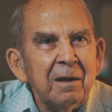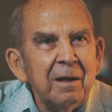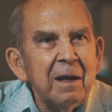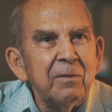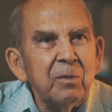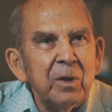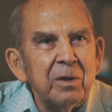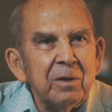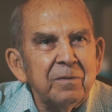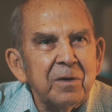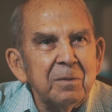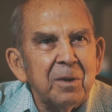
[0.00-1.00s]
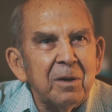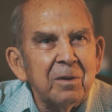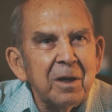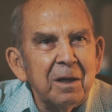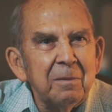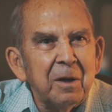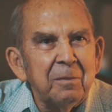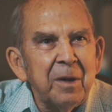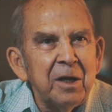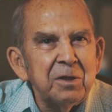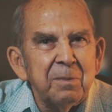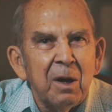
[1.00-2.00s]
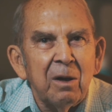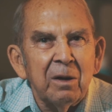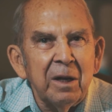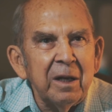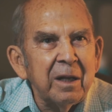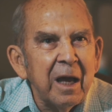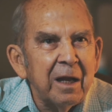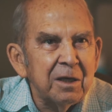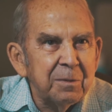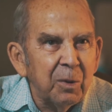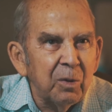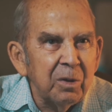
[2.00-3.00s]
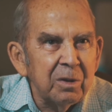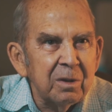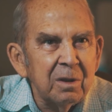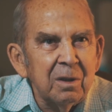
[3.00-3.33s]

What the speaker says: Never went to a football game or baseball or any kind of sports